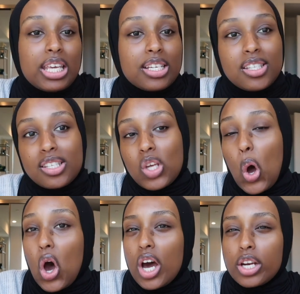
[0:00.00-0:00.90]
this
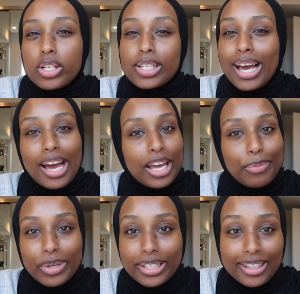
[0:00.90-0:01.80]
odd
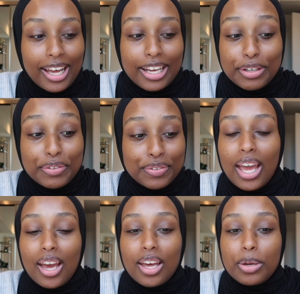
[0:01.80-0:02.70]
time in life
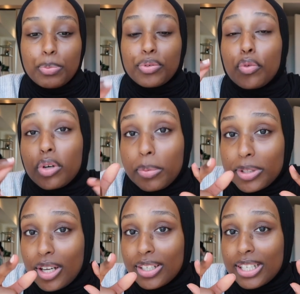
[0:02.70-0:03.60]
and before
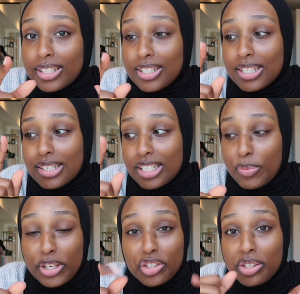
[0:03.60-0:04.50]
Ramadan hits,
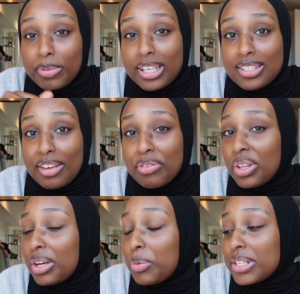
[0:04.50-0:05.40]
especially because I
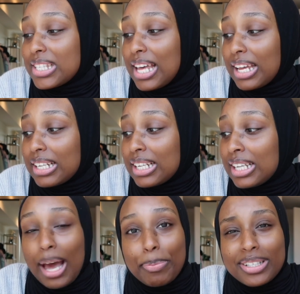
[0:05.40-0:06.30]
feel like once that
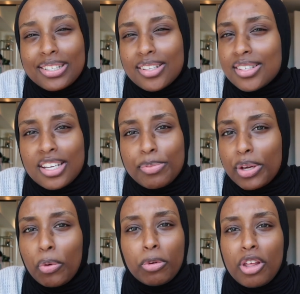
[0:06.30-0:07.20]
happens it's gonna
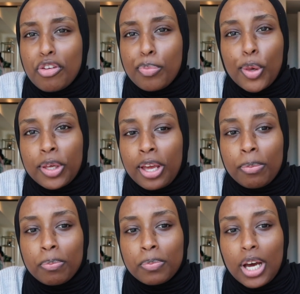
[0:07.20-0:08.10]
be a whole nother ball
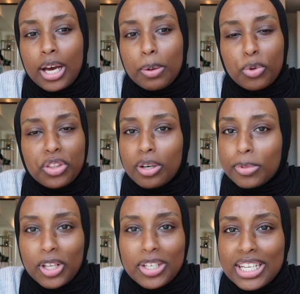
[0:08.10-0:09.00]
game with the
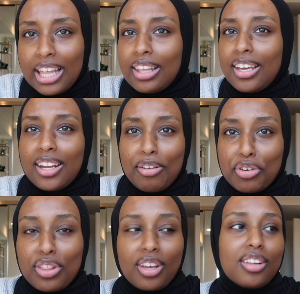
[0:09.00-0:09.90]
Ramadan daily and
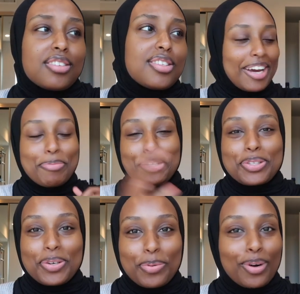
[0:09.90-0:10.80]
everything else. I'm
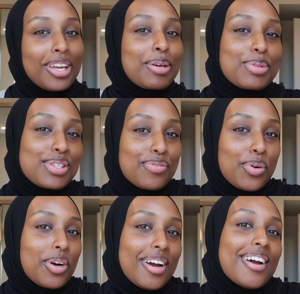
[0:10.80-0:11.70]
also working with
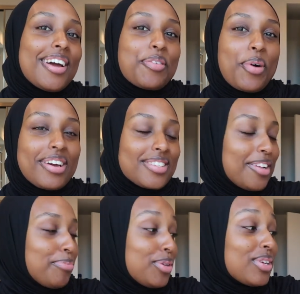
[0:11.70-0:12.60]
Sephora and
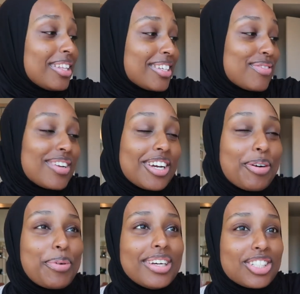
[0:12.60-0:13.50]
YSL Beauty in this
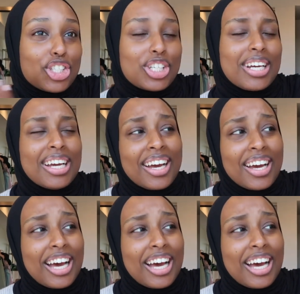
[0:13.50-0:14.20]
video, which